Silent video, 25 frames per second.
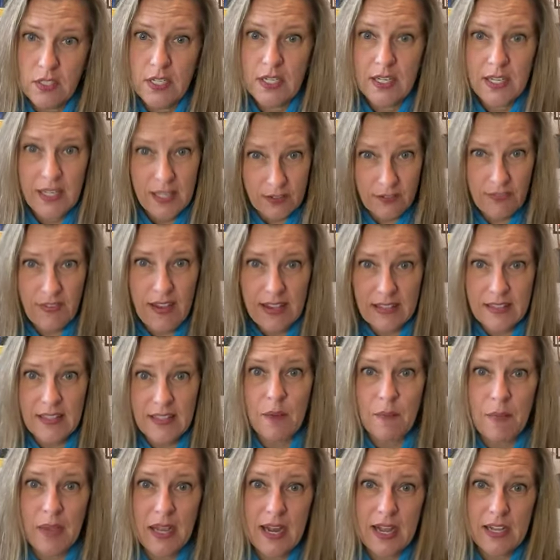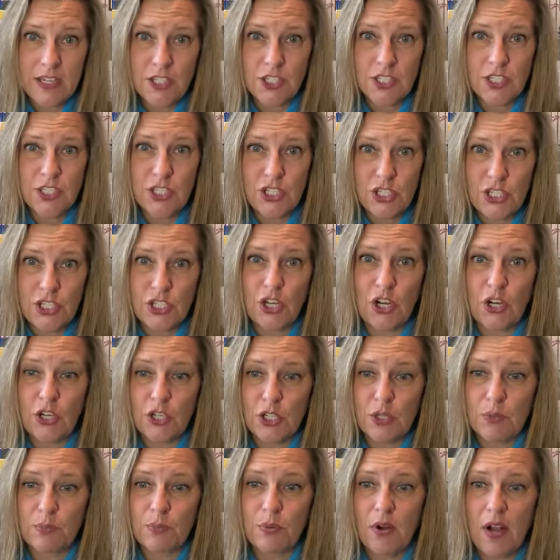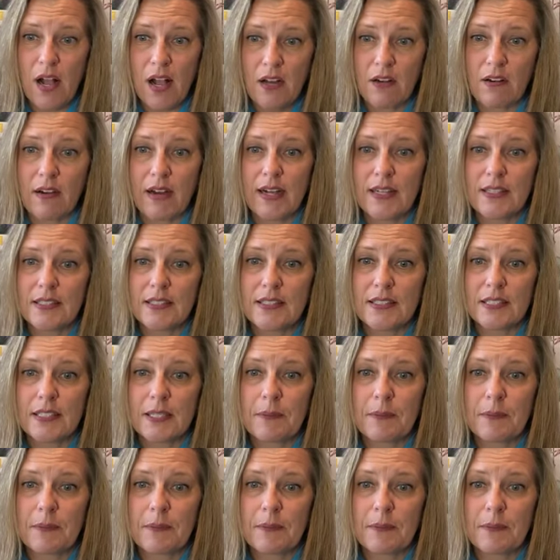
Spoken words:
In fact, that might actually stall your progress.